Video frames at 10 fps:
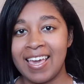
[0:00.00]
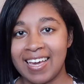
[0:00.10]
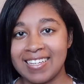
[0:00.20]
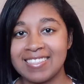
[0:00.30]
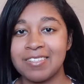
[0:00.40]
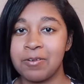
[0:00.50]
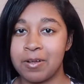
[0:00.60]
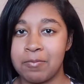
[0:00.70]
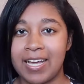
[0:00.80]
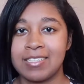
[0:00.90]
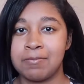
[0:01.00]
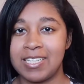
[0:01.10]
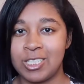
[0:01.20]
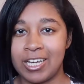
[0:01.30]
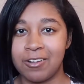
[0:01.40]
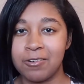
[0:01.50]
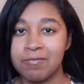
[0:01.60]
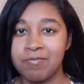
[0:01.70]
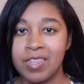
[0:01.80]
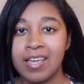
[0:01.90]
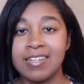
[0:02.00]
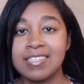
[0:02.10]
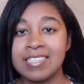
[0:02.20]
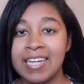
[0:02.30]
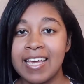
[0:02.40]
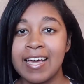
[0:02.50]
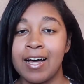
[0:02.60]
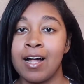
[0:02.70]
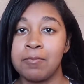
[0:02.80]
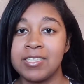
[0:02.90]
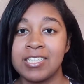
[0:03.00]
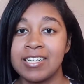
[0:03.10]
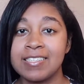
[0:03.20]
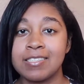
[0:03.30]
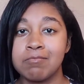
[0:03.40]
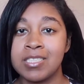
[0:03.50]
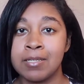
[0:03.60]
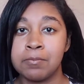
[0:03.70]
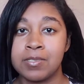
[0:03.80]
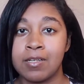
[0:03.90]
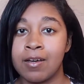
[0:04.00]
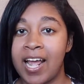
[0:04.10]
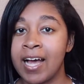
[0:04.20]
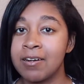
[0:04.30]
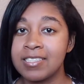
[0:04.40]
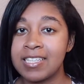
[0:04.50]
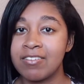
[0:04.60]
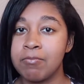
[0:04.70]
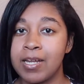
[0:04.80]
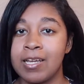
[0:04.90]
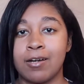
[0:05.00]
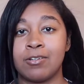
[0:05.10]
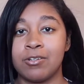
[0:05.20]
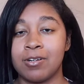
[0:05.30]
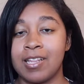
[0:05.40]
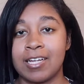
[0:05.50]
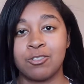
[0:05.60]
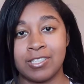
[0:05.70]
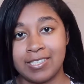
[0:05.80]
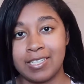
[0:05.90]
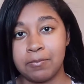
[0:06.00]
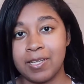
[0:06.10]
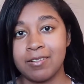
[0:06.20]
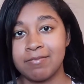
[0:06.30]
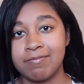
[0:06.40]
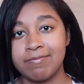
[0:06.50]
Hey guys, and welcome back to my channel. Today I'll be sharing some tips on how to save money on your electricity bill.